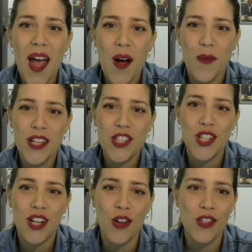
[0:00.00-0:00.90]
which
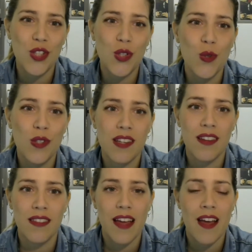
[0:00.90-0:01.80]
constitutes
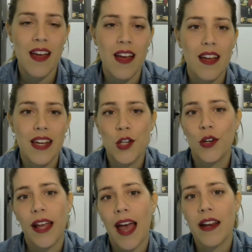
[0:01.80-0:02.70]
the
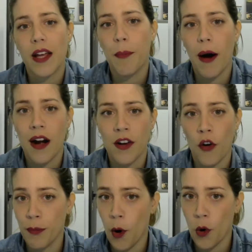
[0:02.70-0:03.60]
inorganic part
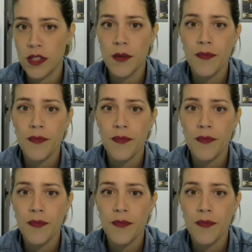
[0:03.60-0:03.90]
of bones,